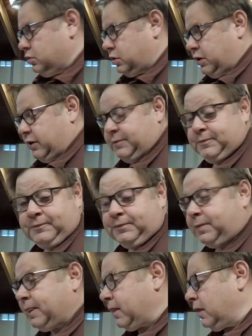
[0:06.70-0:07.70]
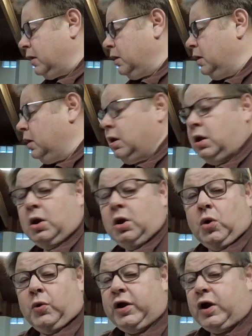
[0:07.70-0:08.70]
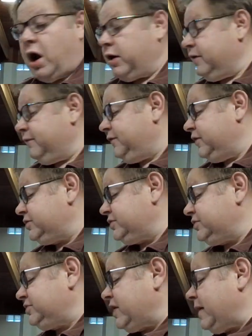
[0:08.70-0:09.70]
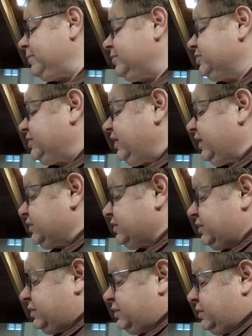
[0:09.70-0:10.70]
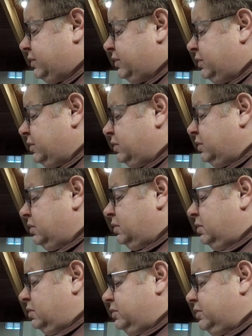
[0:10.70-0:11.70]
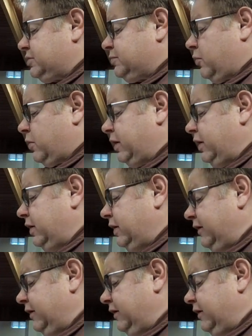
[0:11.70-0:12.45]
Okay. We are in Ephesians chapter 6 this morning.